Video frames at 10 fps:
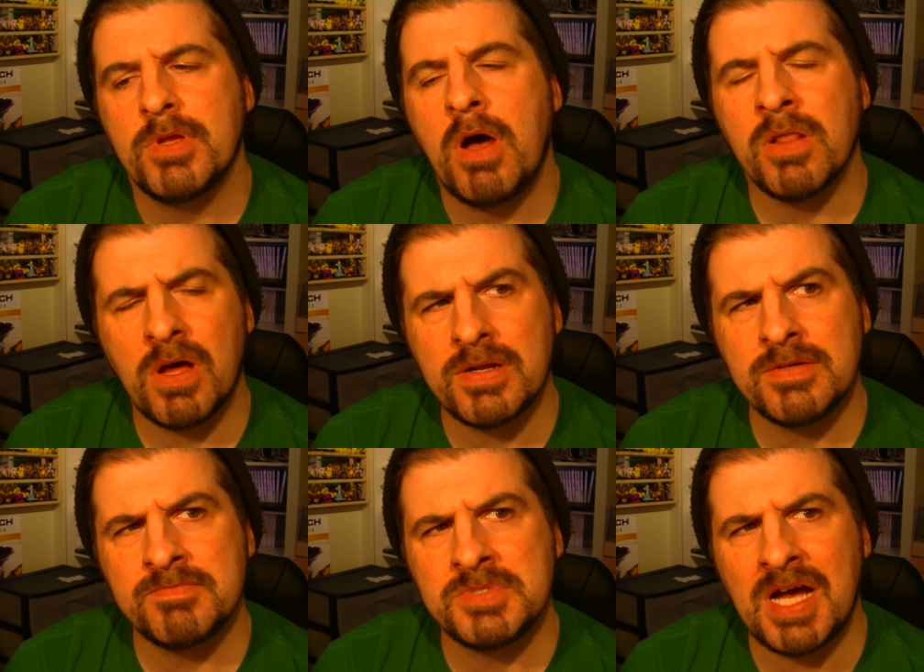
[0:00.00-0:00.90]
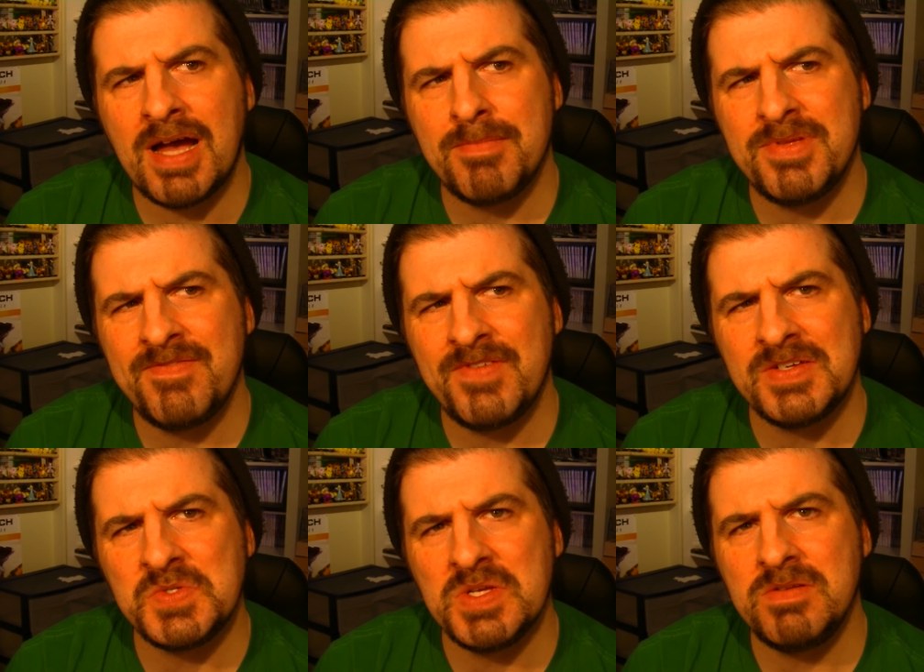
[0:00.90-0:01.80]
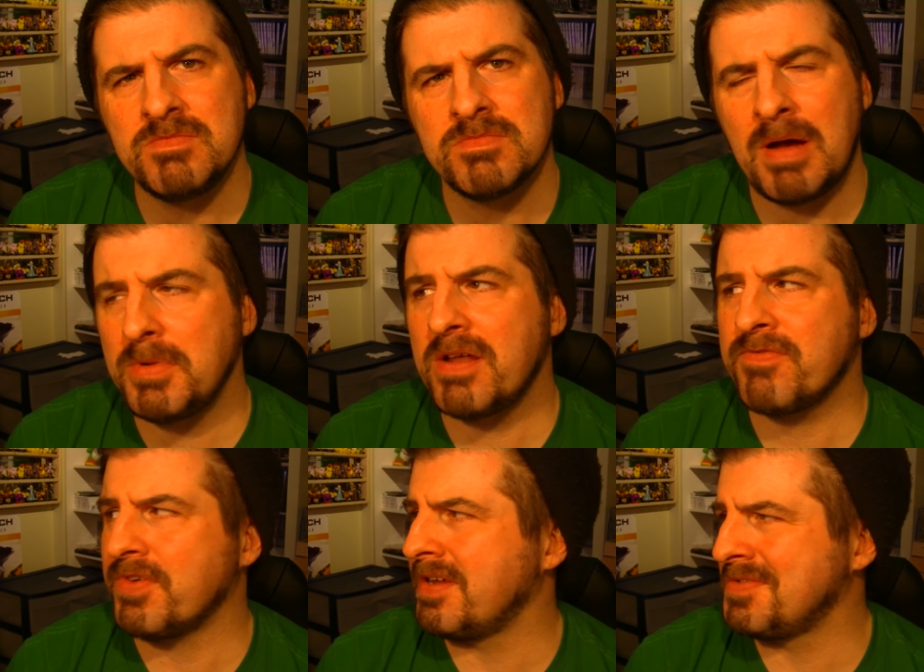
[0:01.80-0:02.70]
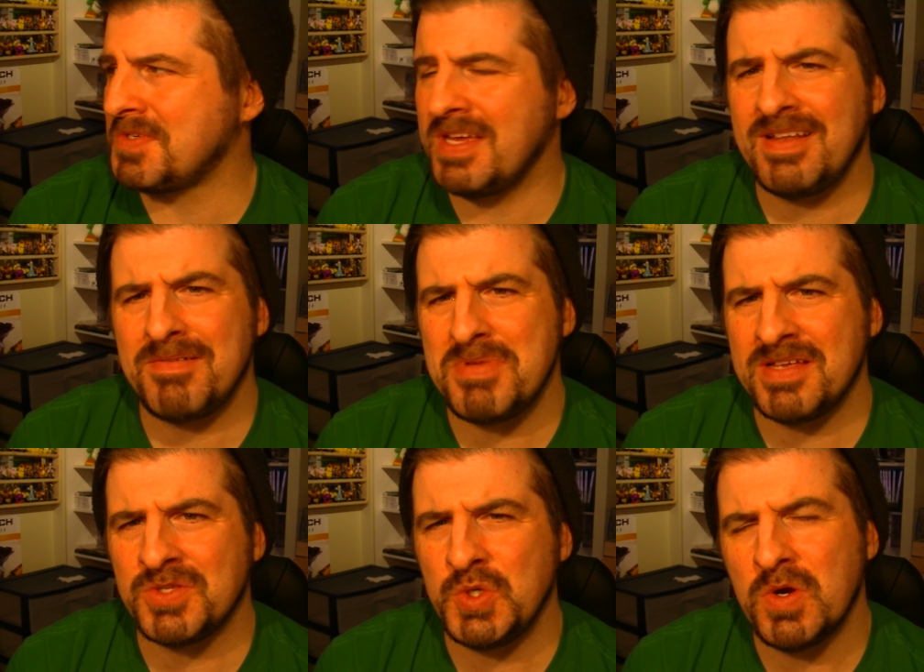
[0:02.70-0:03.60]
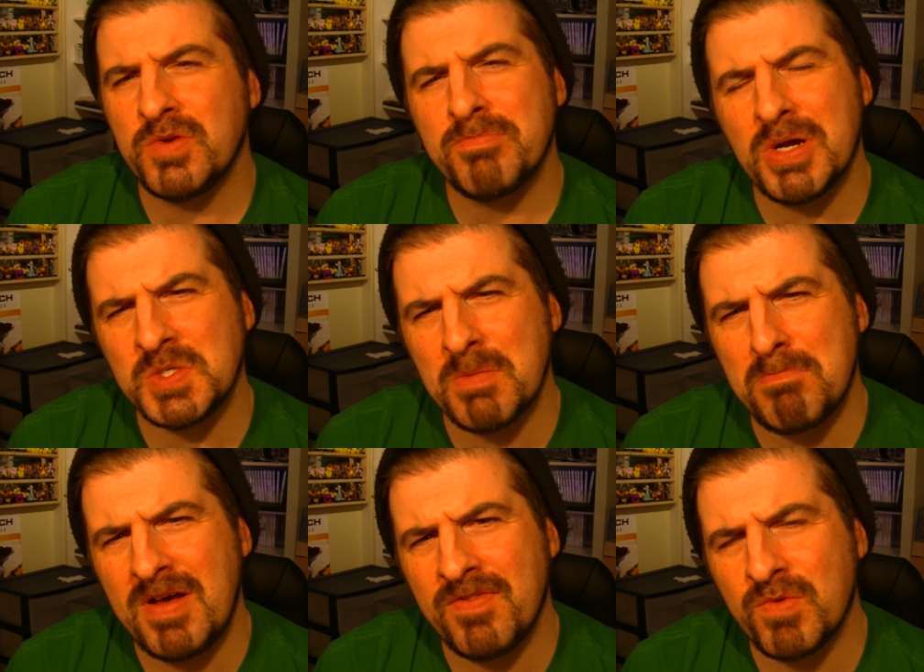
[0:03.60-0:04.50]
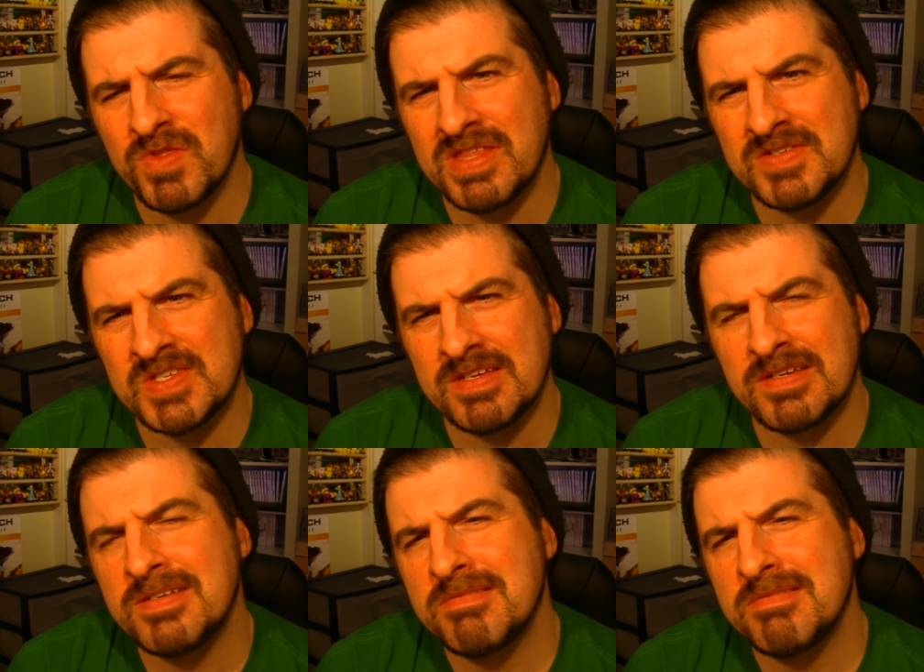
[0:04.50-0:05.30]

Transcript: a lot of time investing. I'm not afraid to say it. I made 200 bucks a month with this thing.